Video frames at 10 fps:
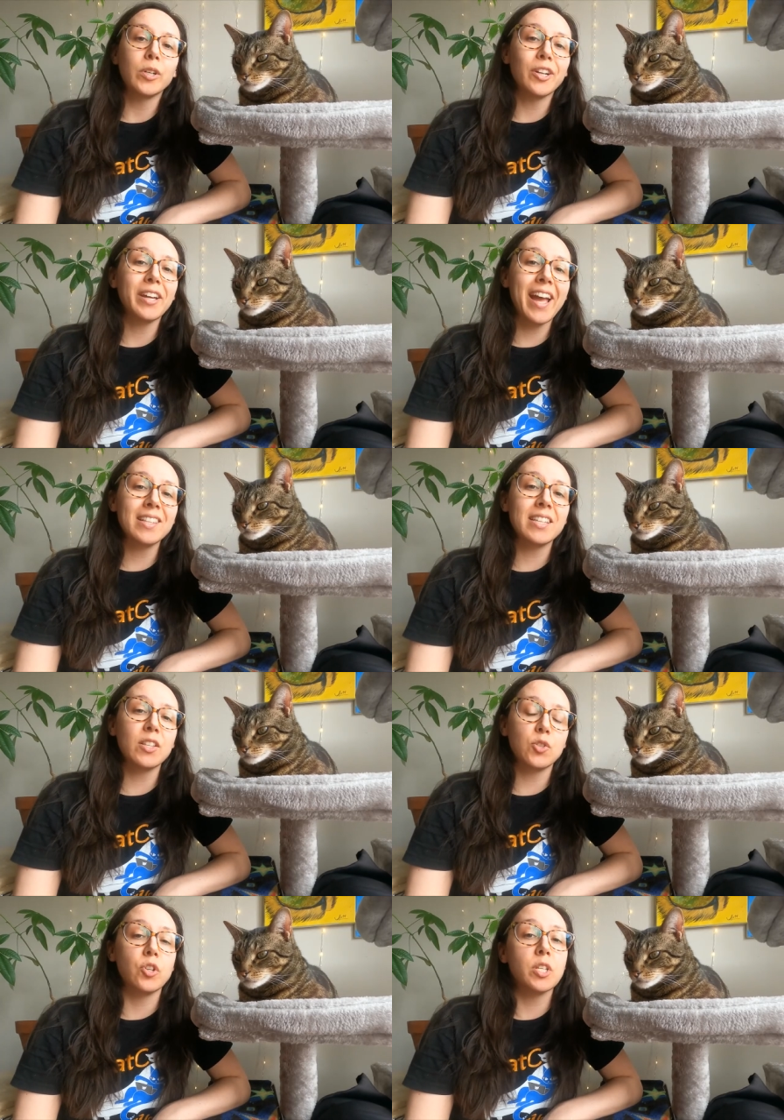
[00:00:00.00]
Well, our cats
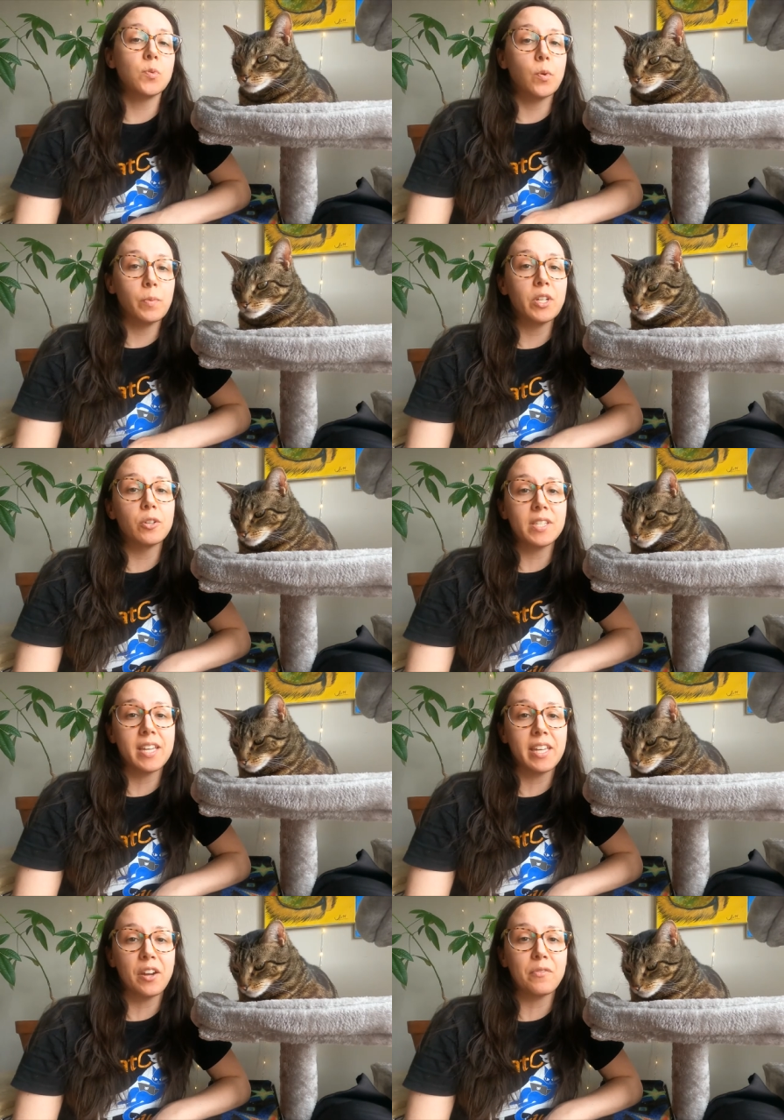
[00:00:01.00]
get stressed when we don't
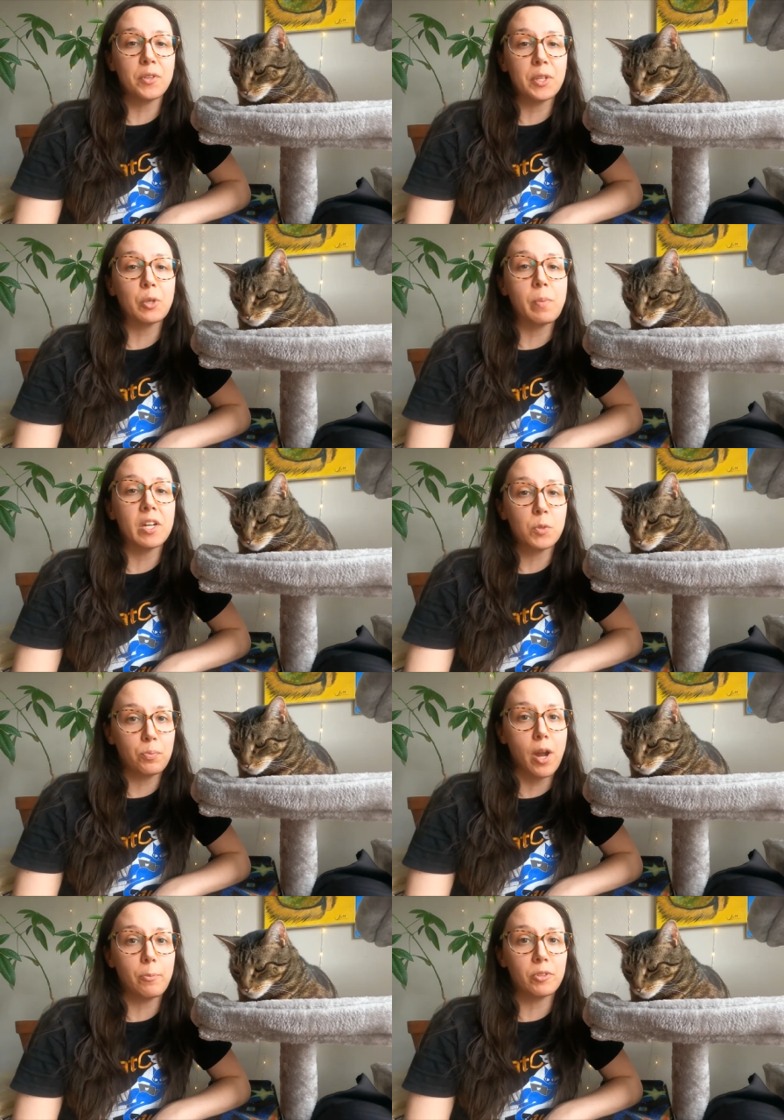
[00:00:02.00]
take care of the litter box
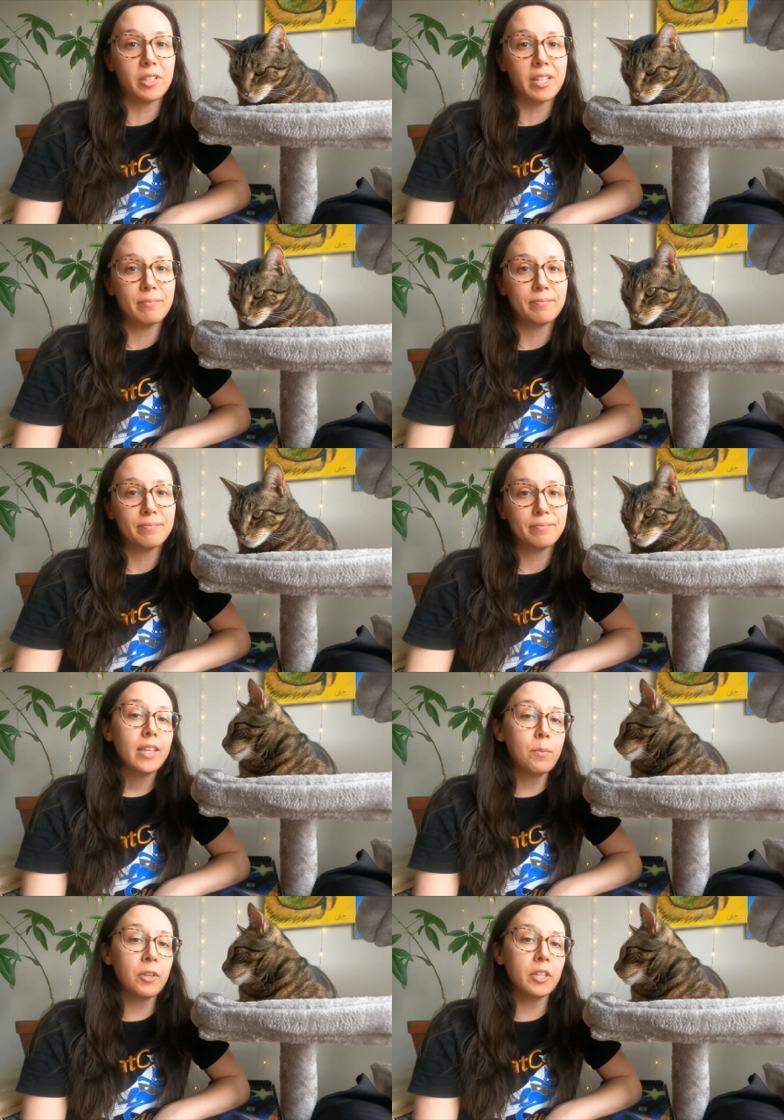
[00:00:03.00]
properly.
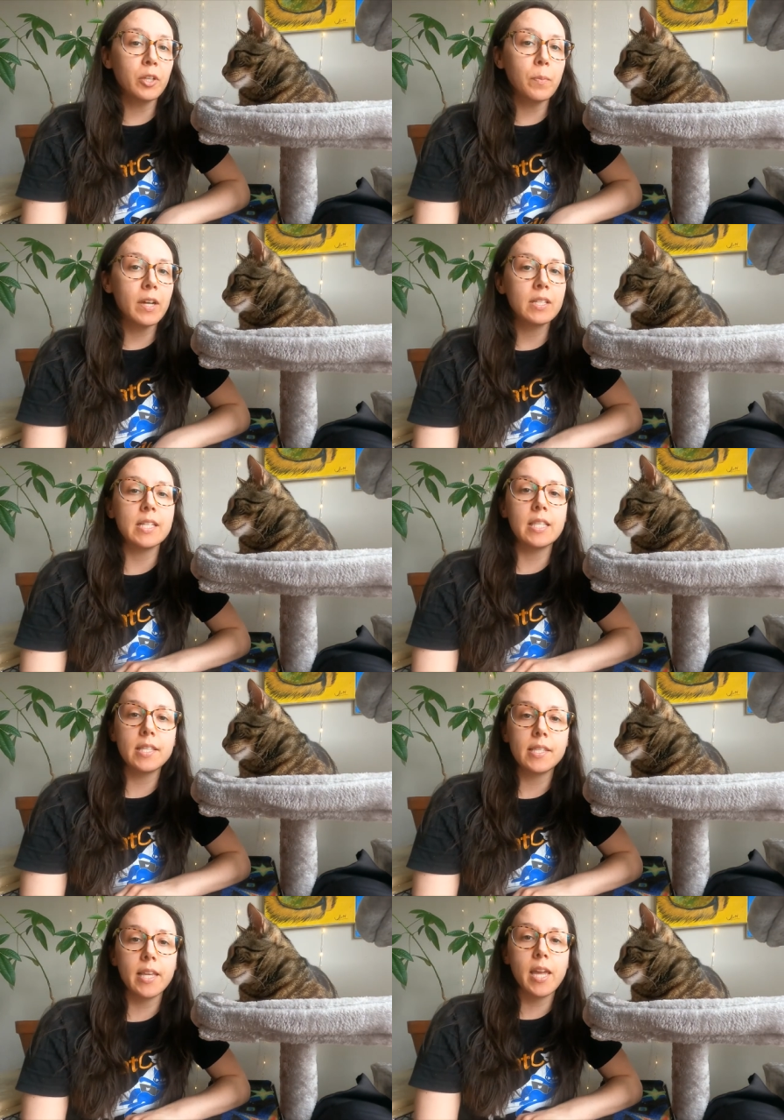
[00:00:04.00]
Keep the litter box in
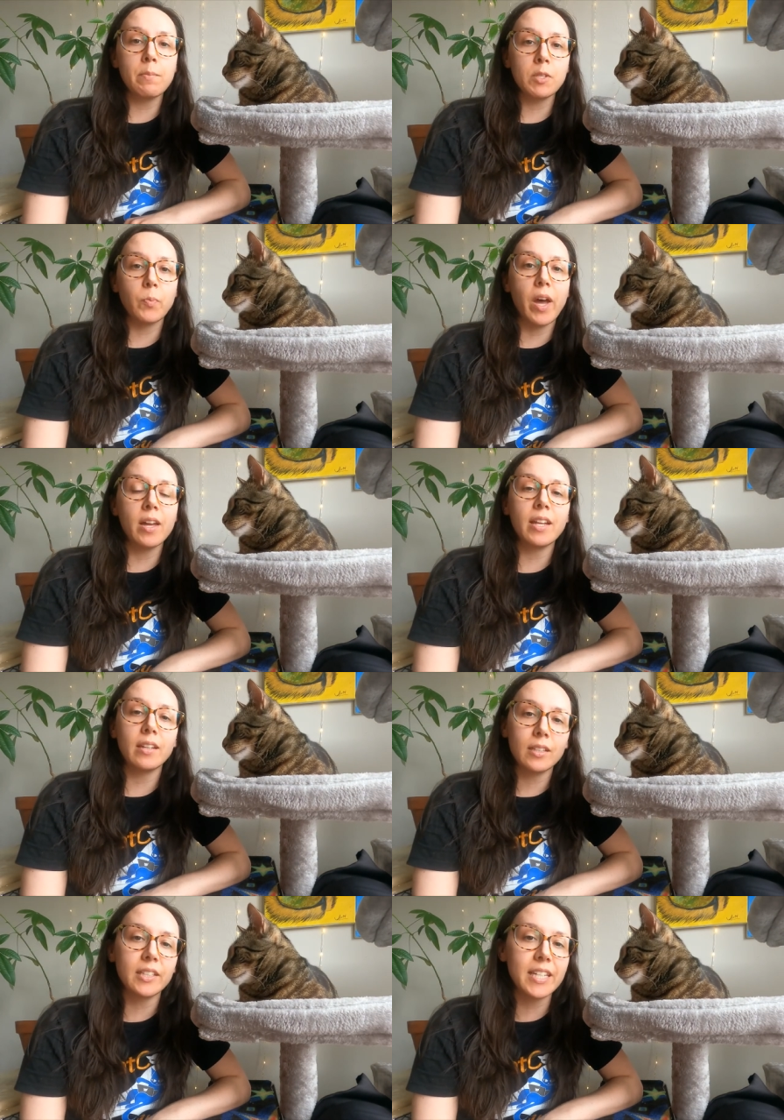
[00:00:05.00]
the same spot
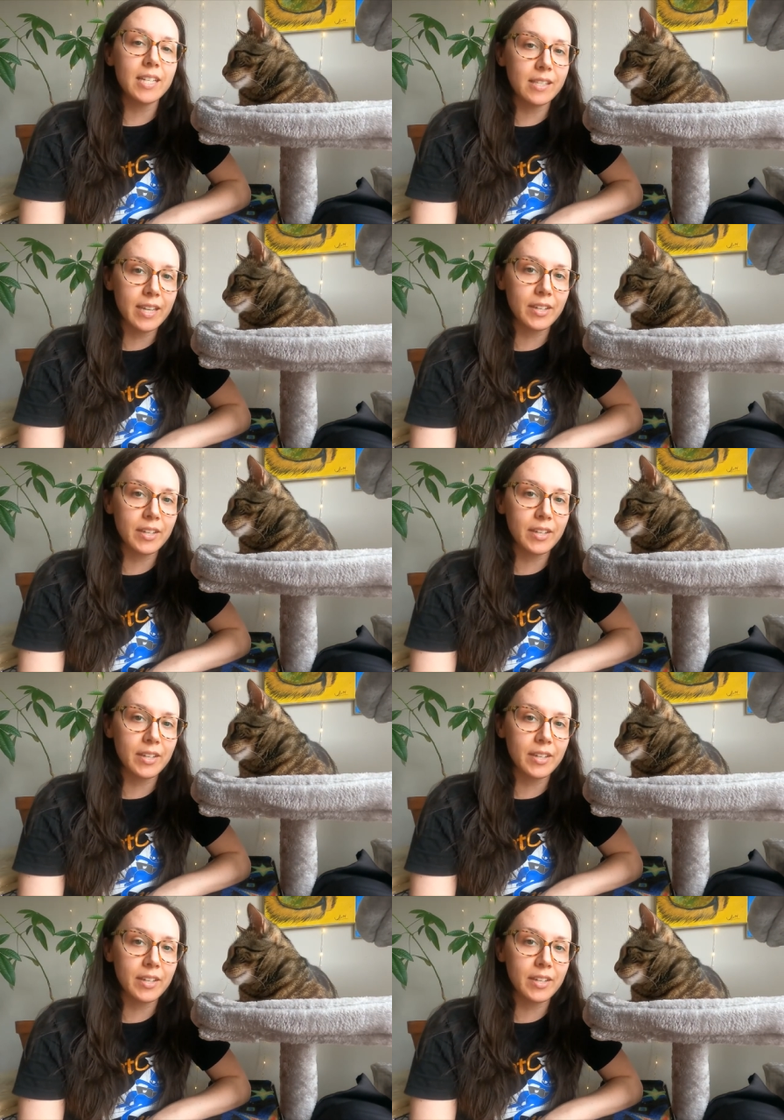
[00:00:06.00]
and clean it